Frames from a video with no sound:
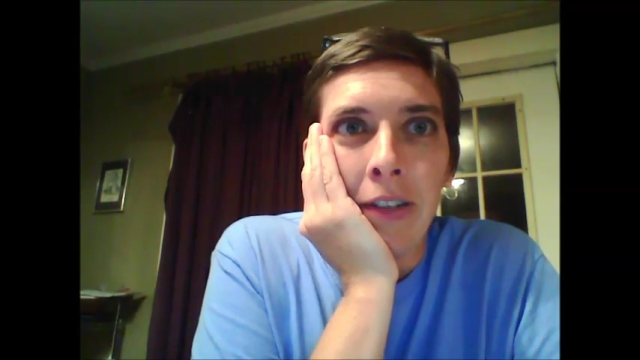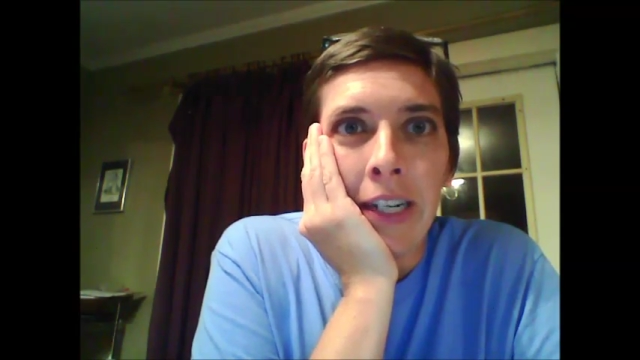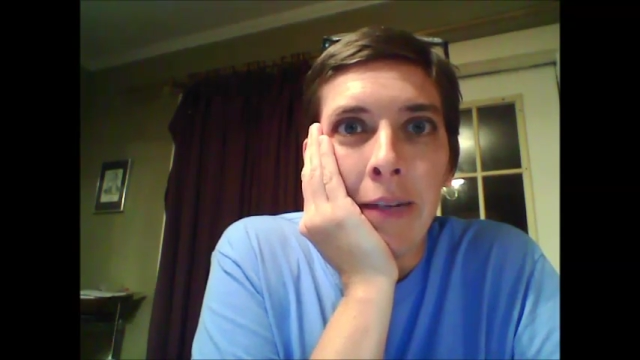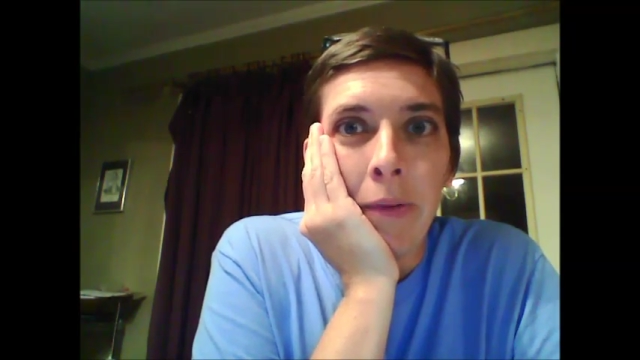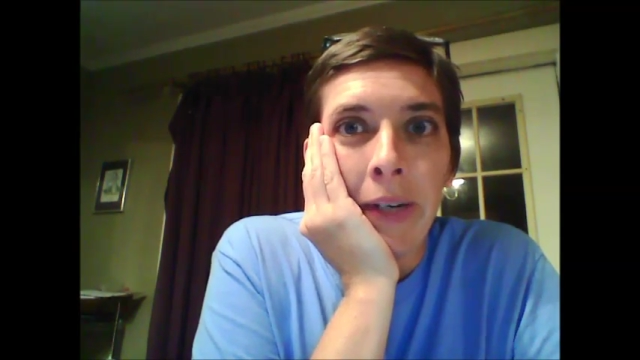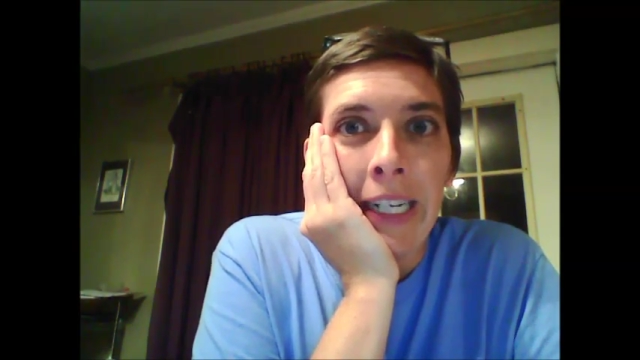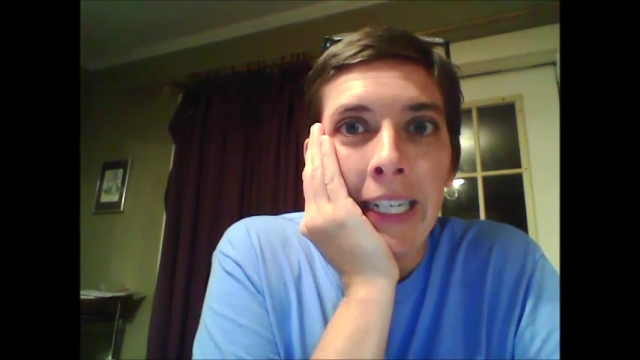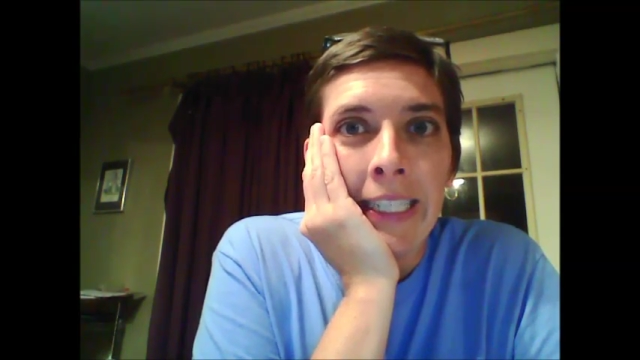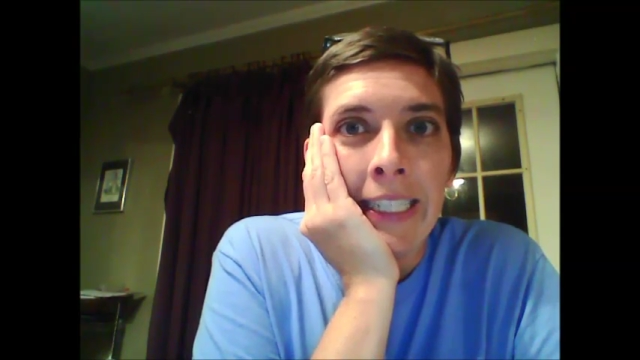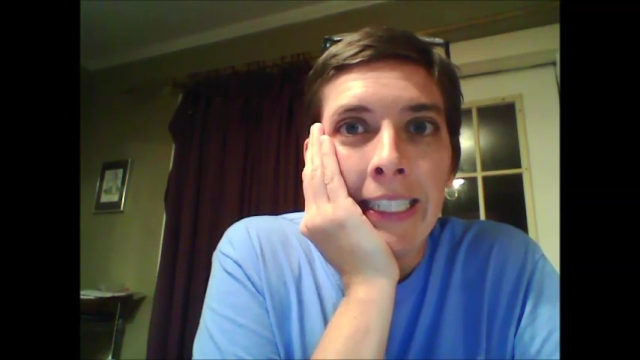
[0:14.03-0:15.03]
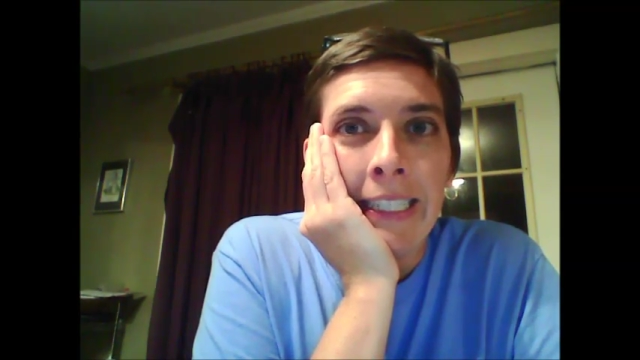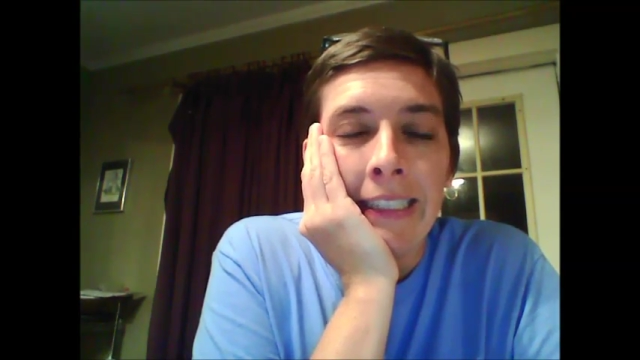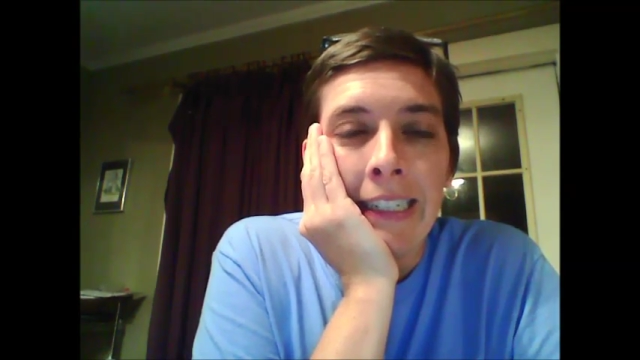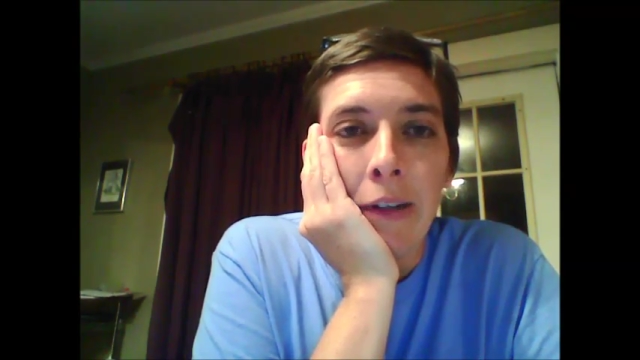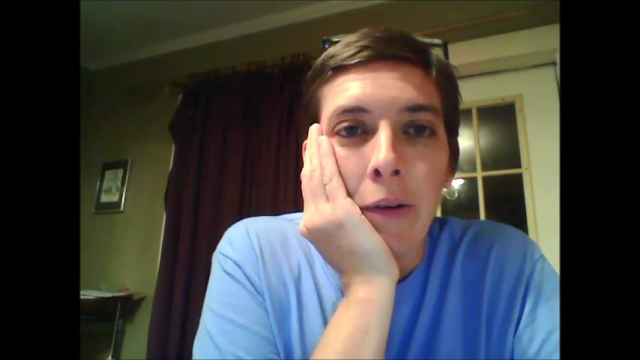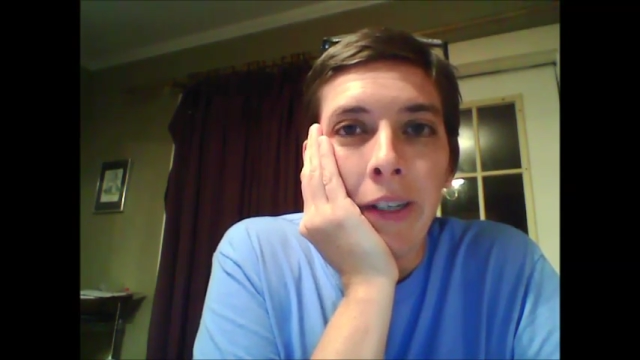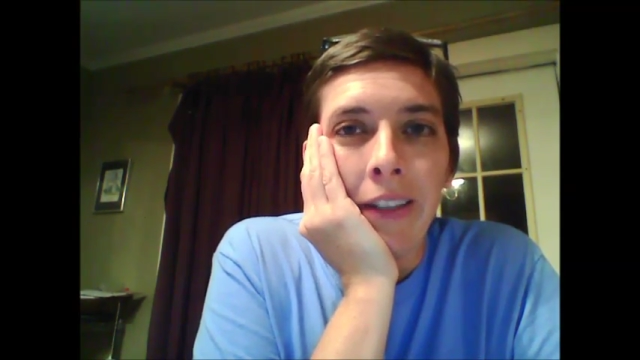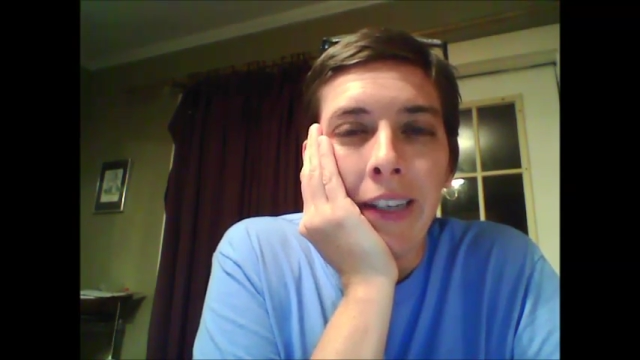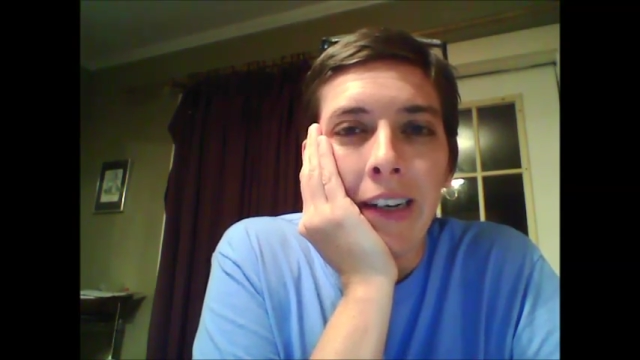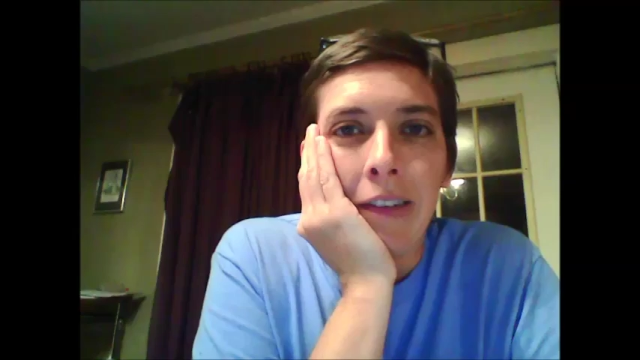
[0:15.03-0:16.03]
when I'm reading is I
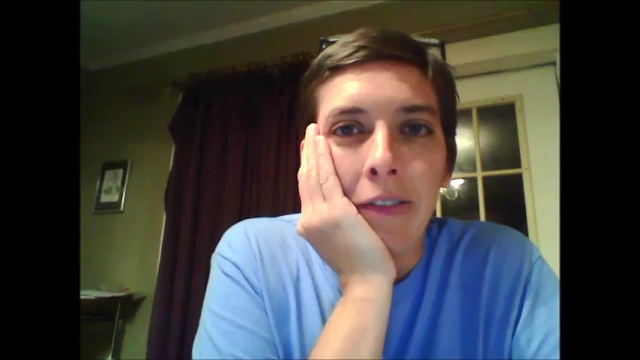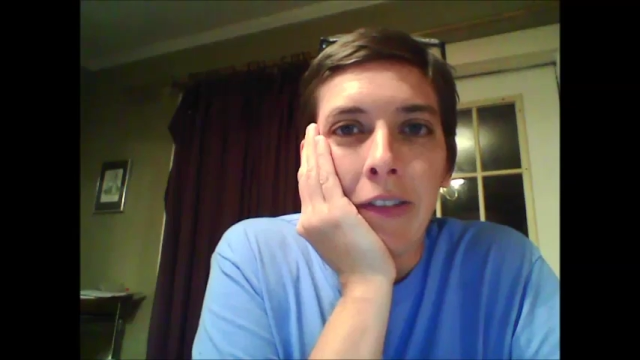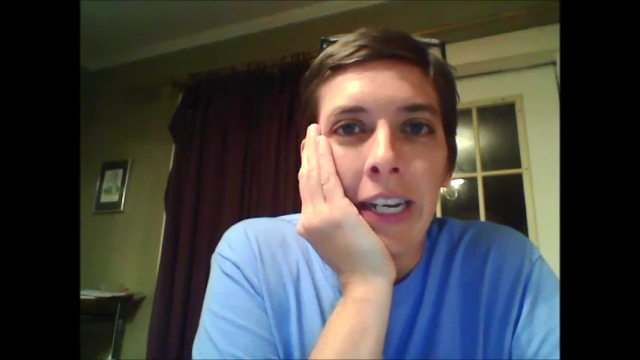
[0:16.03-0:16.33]
always have